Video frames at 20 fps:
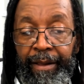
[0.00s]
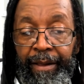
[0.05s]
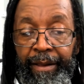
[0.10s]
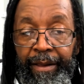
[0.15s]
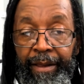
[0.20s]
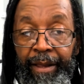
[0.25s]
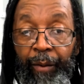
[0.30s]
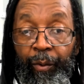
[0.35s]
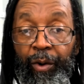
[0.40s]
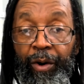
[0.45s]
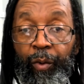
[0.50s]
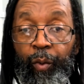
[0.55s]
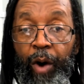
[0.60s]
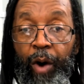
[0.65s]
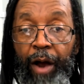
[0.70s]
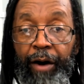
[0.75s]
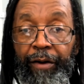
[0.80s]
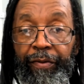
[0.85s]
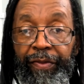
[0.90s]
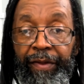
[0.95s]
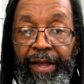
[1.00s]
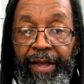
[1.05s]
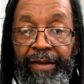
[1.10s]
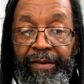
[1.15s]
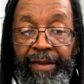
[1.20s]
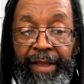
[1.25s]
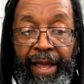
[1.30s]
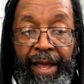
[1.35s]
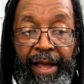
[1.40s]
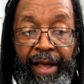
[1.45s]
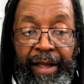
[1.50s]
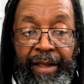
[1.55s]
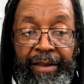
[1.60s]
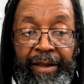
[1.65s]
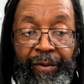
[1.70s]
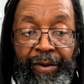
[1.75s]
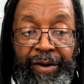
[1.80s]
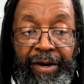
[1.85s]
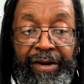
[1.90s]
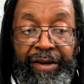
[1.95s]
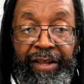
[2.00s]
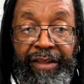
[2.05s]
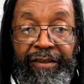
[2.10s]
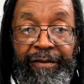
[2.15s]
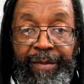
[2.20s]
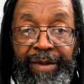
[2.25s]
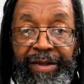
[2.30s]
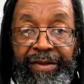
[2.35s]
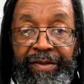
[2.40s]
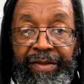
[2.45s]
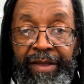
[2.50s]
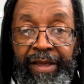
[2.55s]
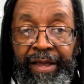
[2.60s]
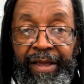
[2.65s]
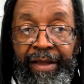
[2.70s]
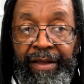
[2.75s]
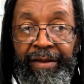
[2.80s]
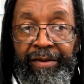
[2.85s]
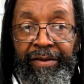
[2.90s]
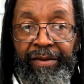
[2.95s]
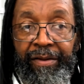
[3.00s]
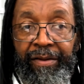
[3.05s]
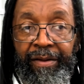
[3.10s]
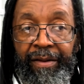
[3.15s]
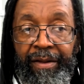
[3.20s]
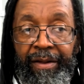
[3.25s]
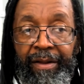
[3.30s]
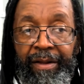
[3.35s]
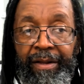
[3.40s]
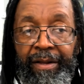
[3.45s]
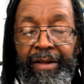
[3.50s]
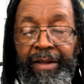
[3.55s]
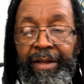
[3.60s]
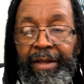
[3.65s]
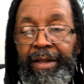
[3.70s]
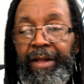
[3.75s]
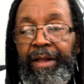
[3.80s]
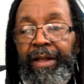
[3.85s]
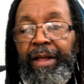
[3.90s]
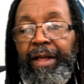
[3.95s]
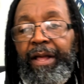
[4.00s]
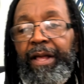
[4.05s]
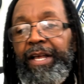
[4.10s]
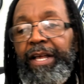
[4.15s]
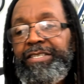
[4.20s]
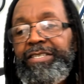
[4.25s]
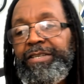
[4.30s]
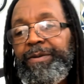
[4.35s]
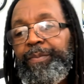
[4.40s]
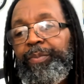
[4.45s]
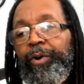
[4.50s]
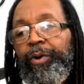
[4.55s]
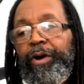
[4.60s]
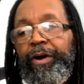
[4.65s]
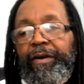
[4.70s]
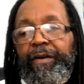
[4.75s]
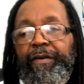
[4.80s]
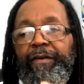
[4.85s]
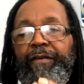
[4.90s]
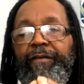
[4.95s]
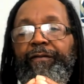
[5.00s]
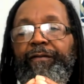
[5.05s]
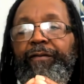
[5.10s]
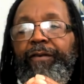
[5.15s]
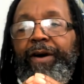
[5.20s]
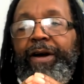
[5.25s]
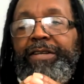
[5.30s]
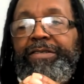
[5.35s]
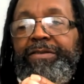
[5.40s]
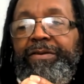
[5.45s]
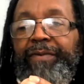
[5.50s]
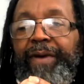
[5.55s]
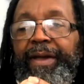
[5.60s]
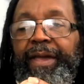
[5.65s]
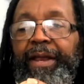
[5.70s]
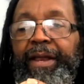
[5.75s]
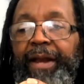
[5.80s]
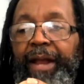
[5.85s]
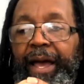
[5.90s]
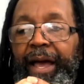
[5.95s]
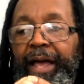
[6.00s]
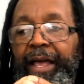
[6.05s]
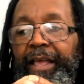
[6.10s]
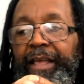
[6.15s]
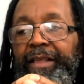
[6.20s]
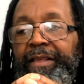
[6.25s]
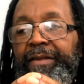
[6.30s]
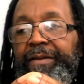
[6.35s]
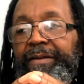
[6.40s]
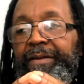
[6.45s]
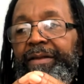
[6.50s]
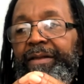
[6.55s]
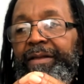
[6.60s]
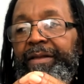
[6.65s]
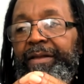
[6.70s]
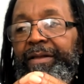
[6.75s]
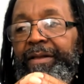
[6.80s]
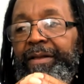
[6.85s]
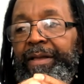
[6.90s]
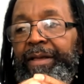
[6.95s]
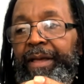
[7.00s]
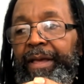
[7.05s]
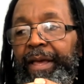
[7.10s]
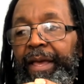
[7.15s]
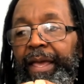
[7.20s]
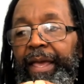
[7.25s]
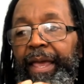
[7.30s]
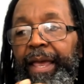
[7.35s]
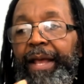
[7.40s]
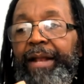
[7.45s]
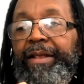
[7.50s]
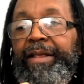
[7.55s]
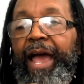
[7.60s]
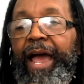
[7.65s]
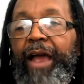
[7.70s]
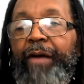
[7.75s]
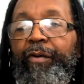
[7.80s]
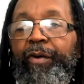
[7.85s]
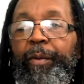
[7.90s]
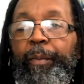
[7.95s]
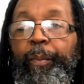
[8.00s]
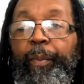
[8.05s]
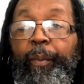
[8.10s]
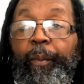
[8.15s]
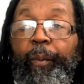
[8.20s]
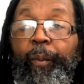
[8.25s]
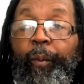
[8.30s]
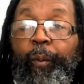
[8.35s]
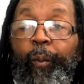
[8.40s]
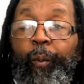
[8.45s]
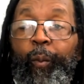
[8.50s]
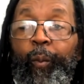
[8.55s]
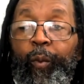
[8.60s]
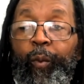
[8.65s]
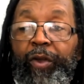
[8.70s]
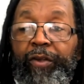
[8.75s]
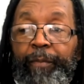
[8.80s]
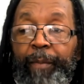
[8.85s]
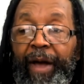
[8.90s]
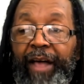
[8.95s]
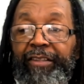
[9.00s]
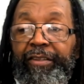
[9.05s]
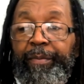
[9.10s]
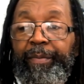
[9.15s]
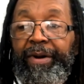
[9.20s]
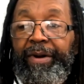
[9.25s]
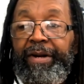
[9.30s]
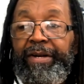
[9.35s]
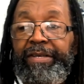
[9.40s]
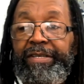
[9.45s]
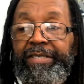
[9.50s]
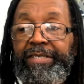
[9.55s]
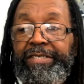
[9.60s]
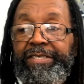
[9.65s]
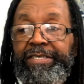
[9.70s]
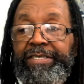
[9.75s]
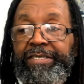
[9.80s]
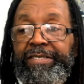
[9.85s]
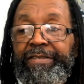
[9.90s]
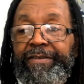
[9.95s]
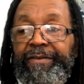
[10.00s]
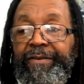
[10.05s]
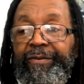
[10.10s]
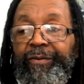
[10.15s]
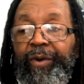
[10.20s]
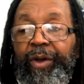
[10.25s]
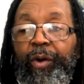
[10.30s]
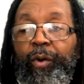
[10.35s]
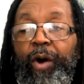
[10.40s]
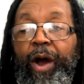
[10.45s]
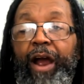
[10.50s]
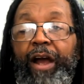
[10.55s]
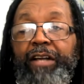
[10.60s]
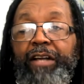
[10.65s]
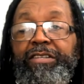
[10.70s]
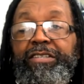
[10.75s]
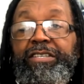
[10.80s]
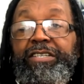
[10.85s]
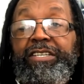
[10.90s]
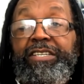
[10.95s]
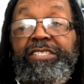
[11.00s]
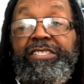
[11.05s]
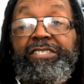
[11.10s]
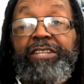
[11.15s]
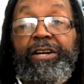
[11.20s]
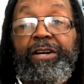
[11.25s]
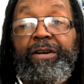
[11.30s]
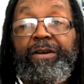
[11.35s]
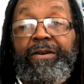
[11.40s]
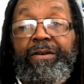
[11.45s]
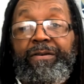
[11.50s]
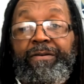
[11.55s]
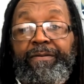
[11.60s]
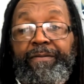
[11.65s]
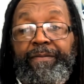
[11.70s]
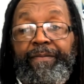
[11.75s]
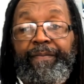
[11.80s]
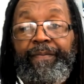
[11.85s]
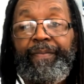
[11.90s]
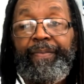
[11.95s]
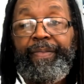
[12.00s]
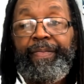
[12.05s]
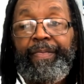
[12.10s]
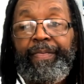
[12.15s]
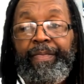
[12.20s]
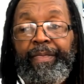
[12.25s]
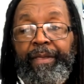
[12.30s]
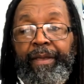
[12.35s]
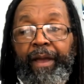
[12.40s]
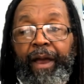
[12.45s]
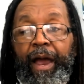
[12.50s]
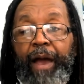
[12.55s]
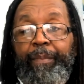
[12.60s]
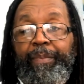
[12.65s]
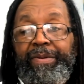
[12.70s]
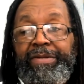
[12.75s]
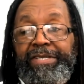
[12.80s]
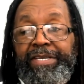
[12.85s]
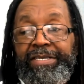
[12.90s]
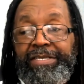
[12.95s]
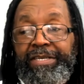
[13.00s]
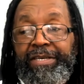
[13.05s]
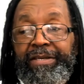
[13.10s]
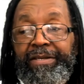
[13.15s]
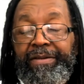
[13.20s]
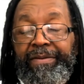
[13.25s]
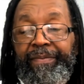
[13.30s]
They want to water things down. They want to dismiss things. It's important for us to recognize end time re responsibilities require us to discern our position